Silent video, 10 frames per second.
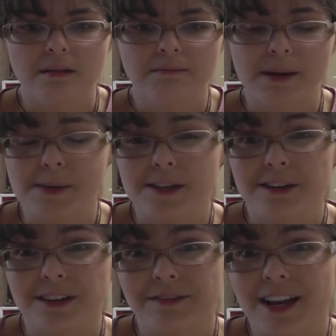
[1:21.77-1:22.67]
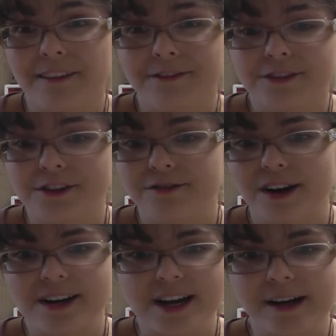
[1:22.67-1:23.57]
Maybe you don't even have friends
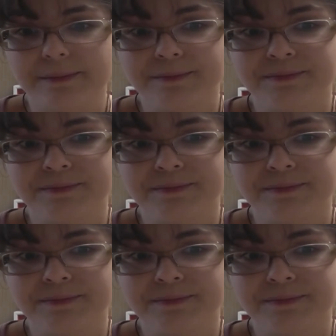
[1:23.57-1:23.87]
right now.